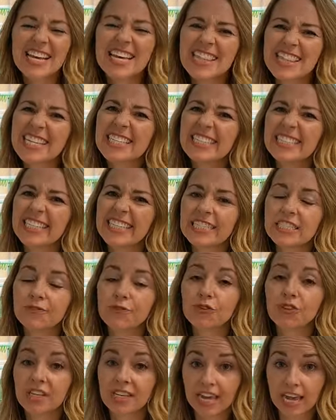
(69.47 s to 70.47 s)
This stands
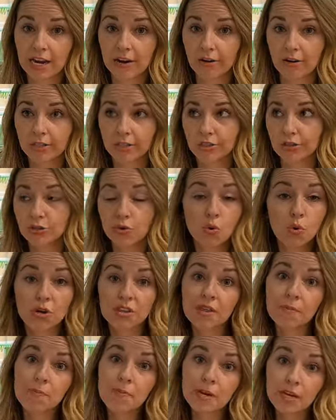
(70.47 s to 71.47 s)
for the characters or
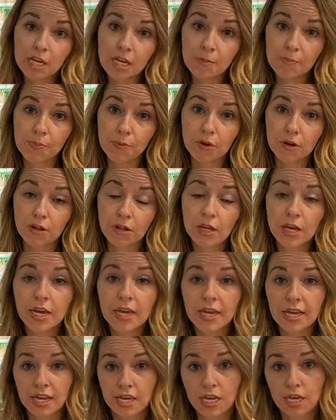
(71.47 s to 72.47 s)
the people
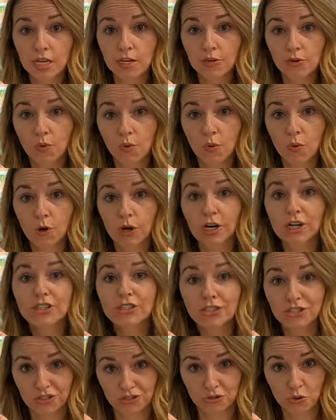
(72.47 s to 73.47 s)
in your
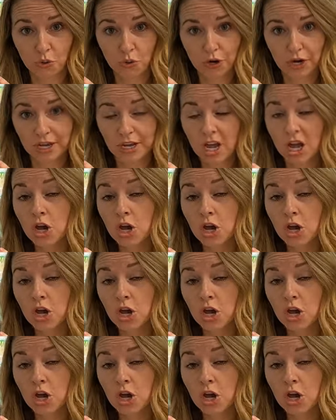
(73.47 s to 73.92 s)
story.